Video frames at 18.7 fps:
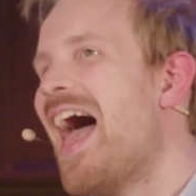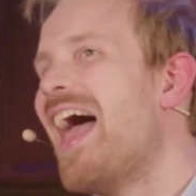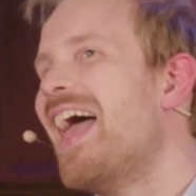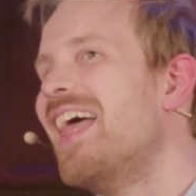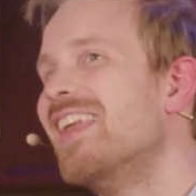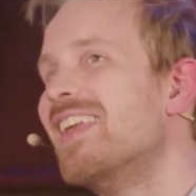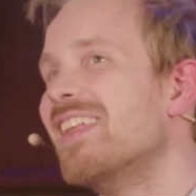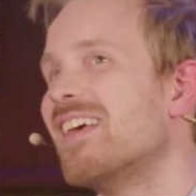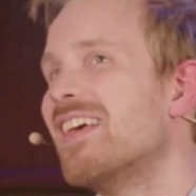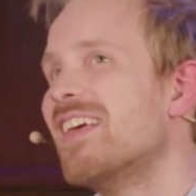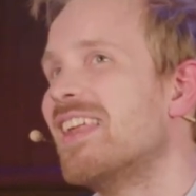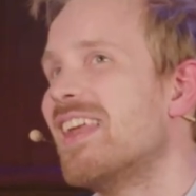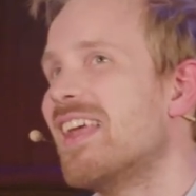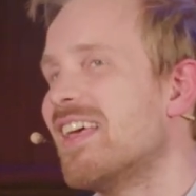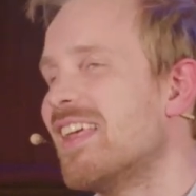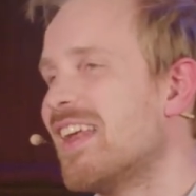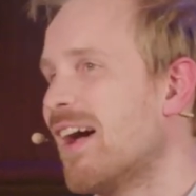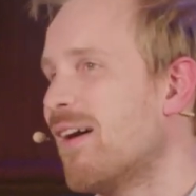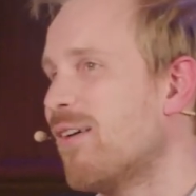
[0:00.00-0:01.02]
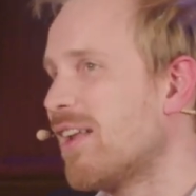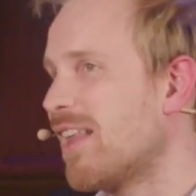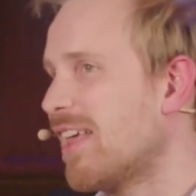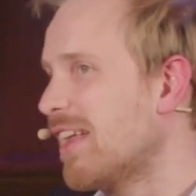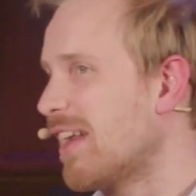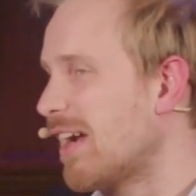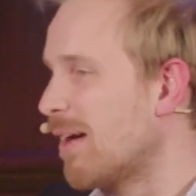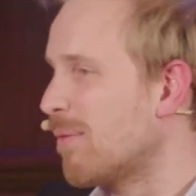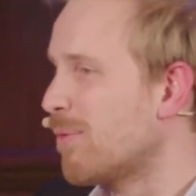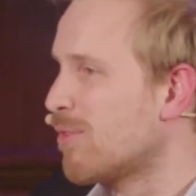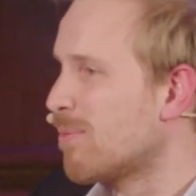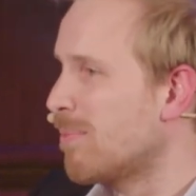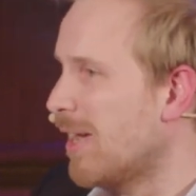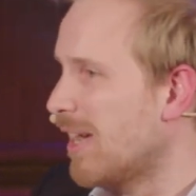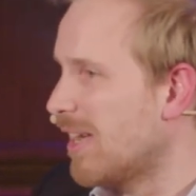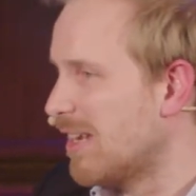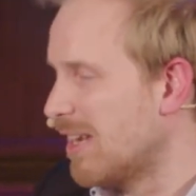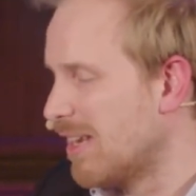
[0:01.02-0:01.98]
And an hour later, I was
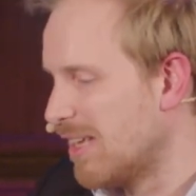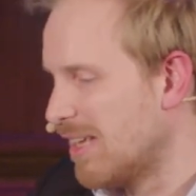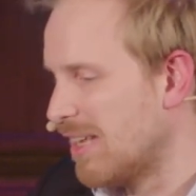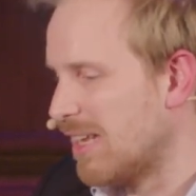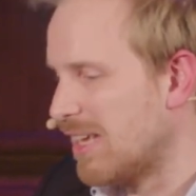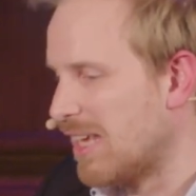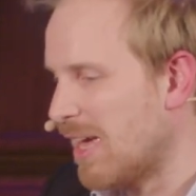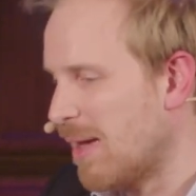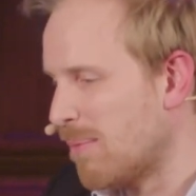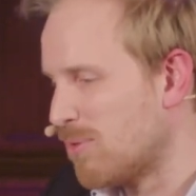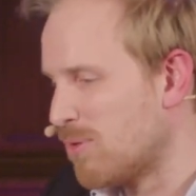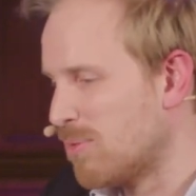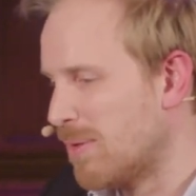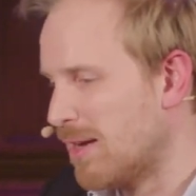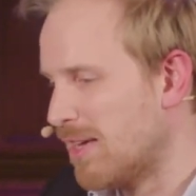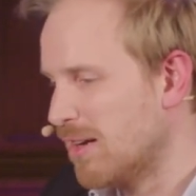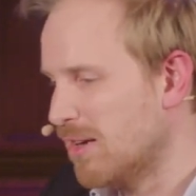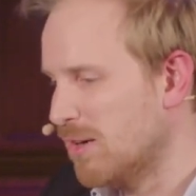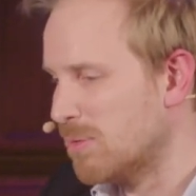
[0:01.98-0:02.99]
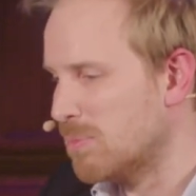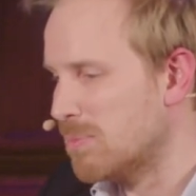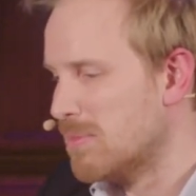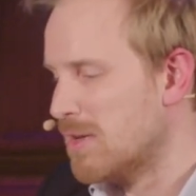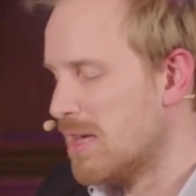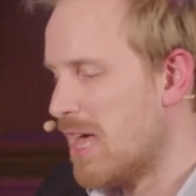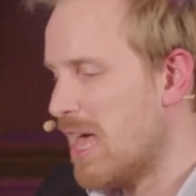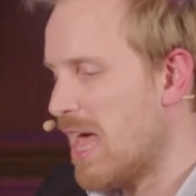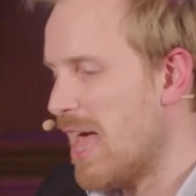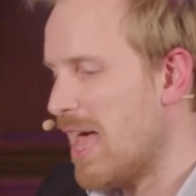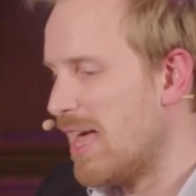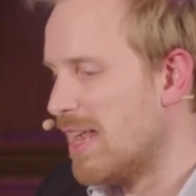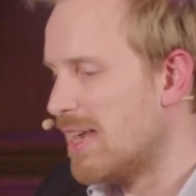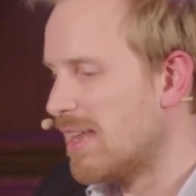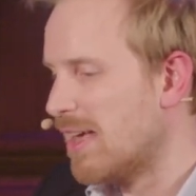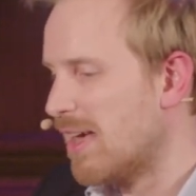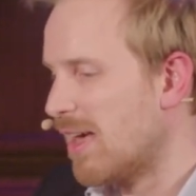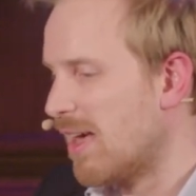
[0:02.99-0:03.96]
back in the cab to my home.
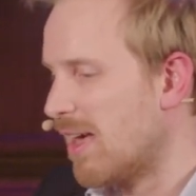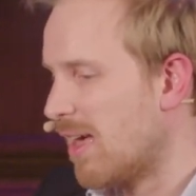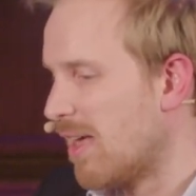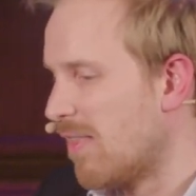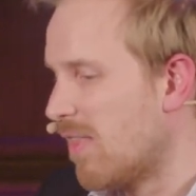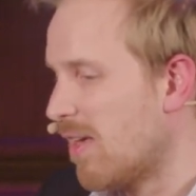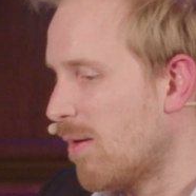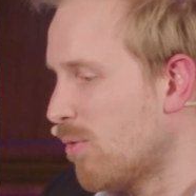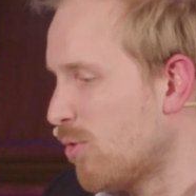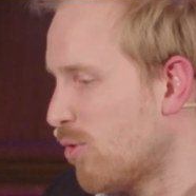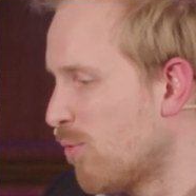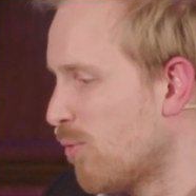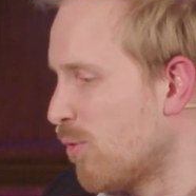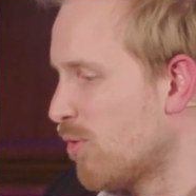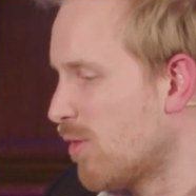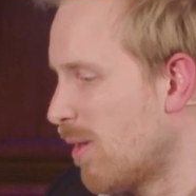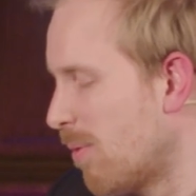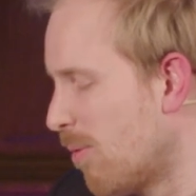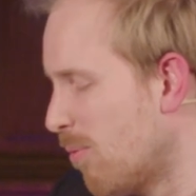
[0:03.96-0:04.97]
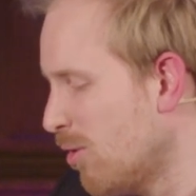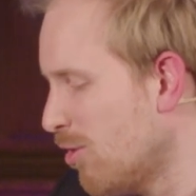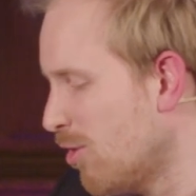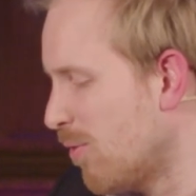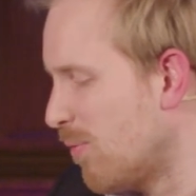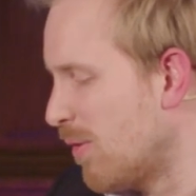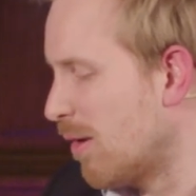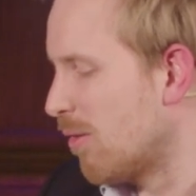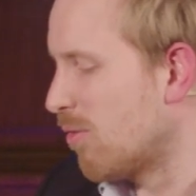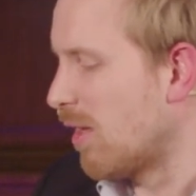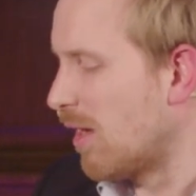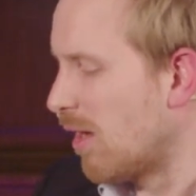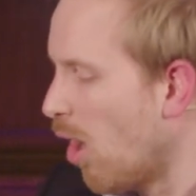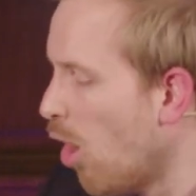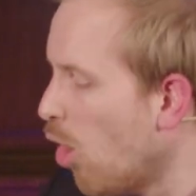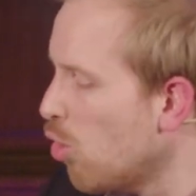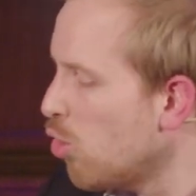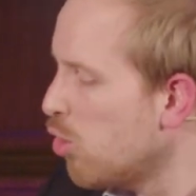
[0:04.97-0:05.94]
And that was the first time I watched the video. I was like,
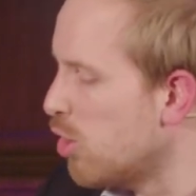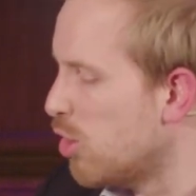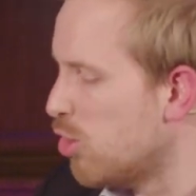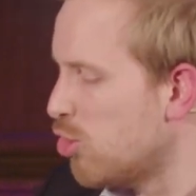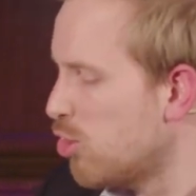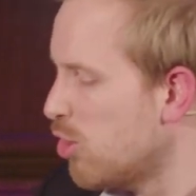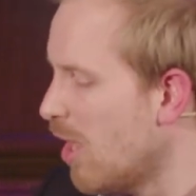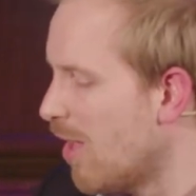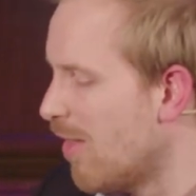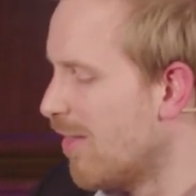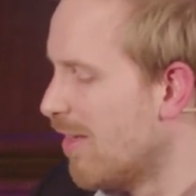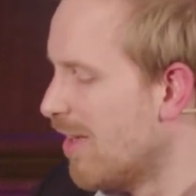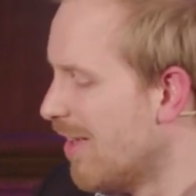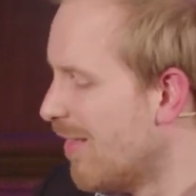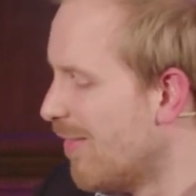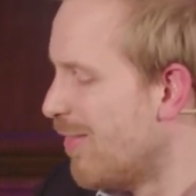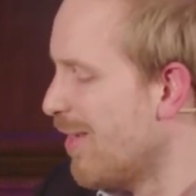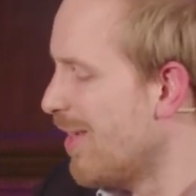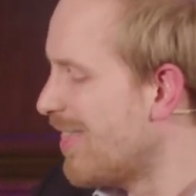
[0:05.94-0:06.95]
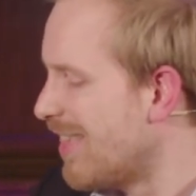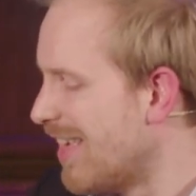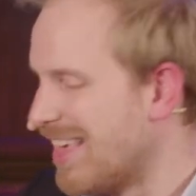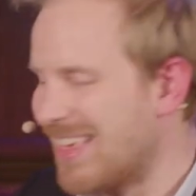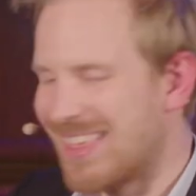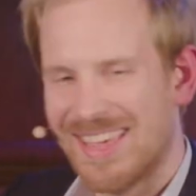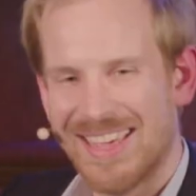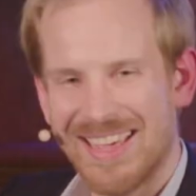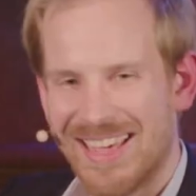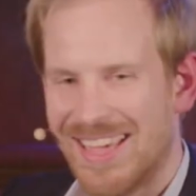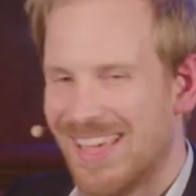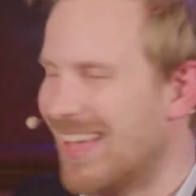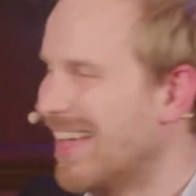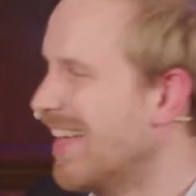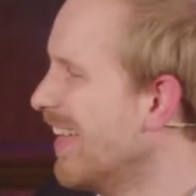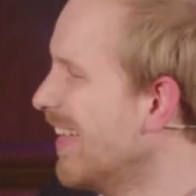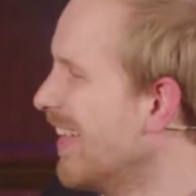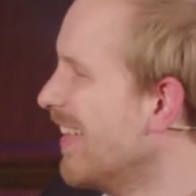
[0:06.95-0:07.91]
holy shit, this
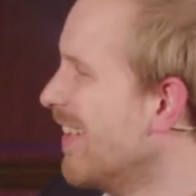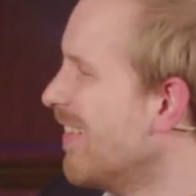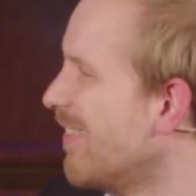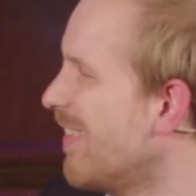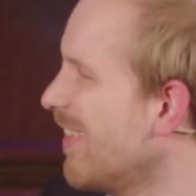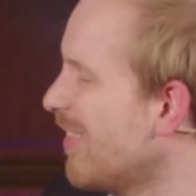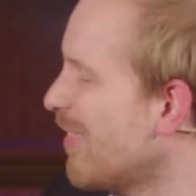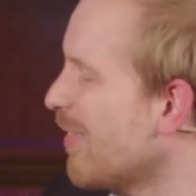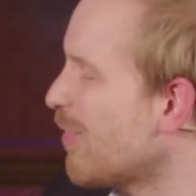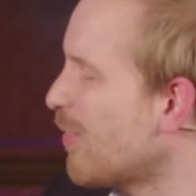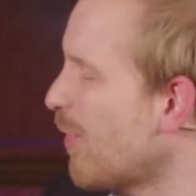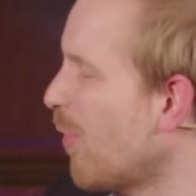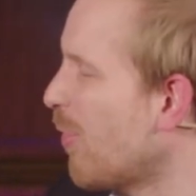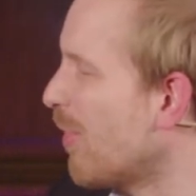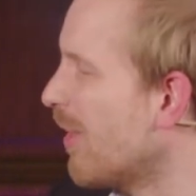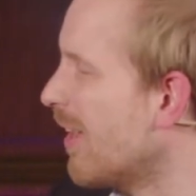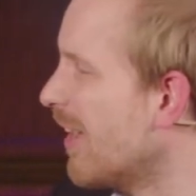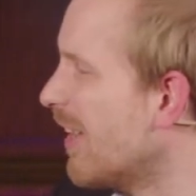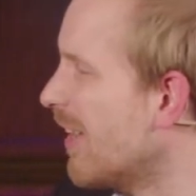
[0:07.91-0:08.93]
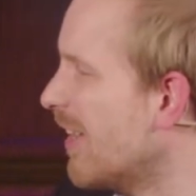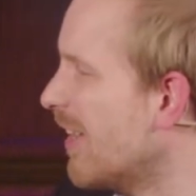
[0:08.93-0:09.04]
is something.